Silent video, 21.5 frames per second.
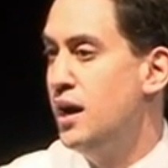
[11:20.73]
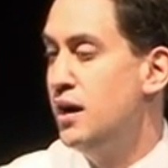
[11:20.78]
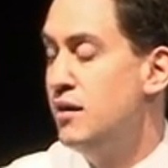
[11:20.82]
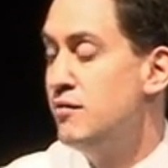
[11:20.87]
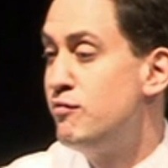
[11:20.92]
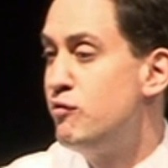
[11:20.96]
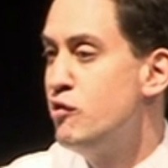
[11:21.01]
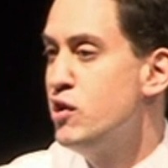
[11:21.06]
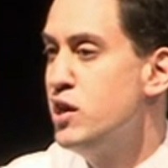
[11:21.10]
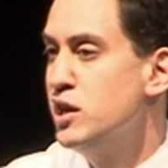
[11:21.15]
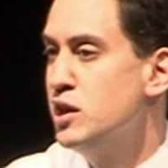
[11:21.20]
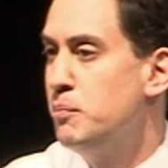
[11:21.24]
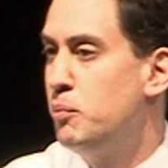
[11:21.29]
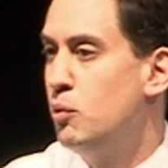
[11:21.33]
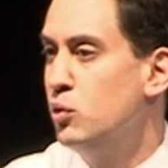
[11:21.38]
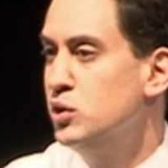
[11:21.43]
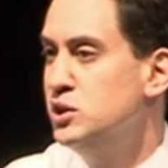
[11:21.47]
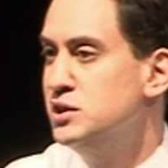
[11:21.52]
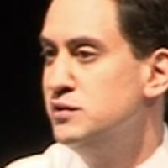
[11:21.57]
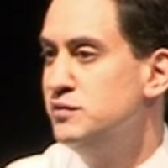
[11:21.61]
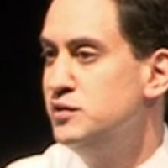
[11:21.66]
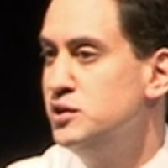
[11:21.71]
free at the
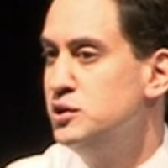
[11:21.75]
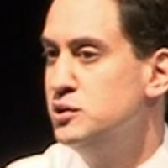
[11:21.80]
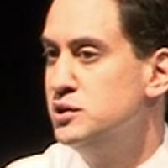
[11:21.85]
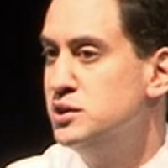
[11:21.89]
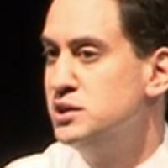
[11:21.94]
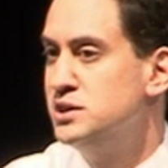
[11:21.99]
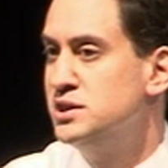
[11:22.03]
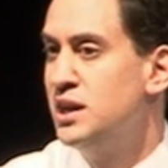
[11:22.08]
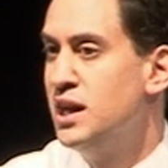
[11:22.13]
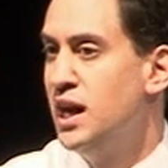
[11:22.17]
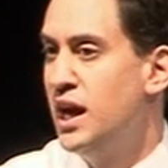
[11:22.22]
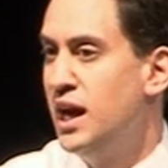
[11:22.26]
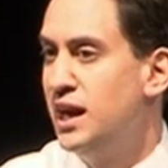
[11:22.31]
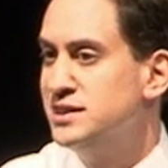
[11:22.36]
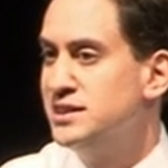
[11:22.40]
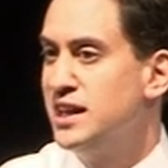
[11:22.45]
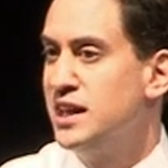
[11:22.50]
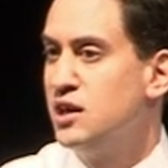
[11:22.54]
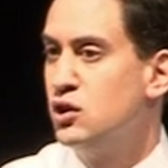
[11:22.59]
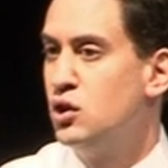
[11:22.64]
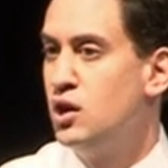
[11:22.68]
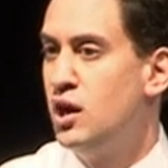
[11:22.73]
point of use, as
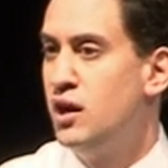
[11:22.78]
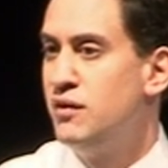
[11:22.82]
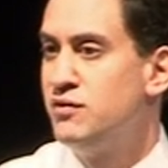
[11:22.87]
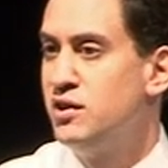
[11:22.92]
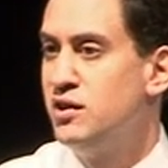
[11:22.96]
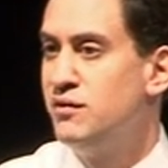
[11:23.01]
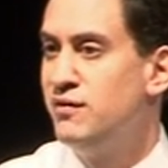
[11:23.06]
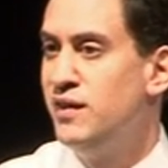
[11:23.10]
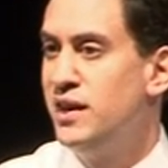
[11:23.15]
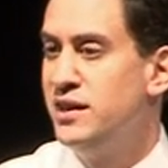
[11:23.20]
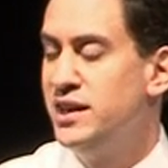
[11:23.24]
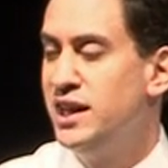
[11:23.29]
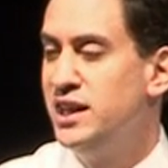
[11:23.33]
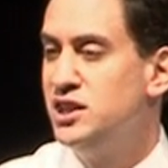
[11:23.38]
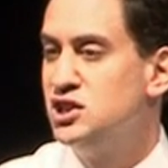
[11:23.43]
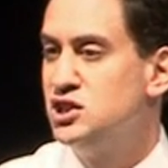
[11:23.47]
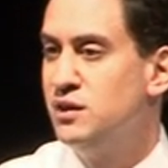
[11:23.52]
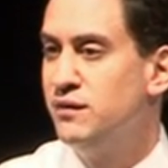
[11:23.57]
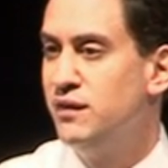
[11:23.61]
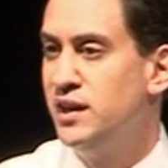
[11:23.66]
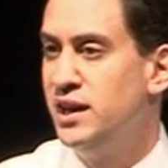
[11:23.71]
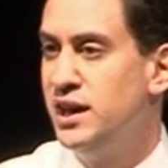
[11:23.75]
they could after the
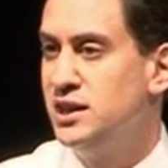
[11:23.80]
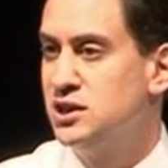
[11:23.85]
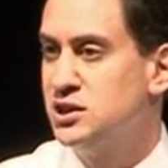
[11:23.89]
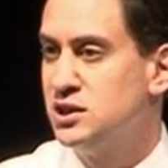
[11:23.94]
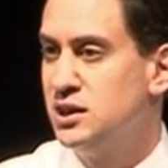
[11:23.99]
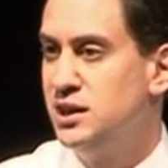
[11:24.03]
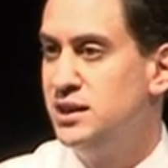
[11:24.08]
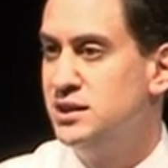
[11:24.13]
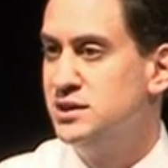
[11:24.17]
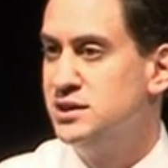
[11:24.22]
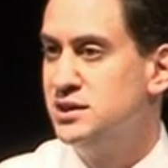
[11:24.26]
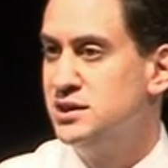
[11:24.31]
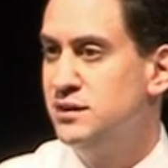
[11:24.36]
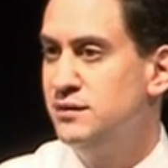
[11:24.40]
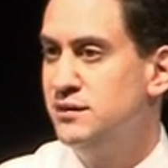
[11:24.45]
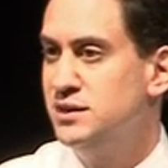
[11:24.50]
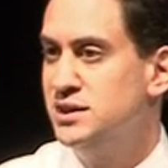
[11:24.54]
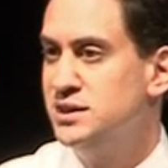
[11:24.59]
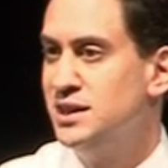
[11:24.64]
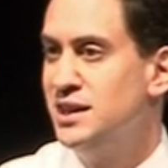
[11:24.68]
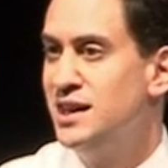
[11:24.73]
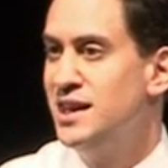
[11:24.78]
foundation of the National Health
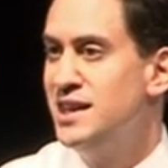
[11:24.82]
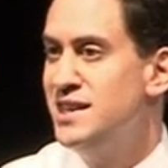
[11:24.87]
Service.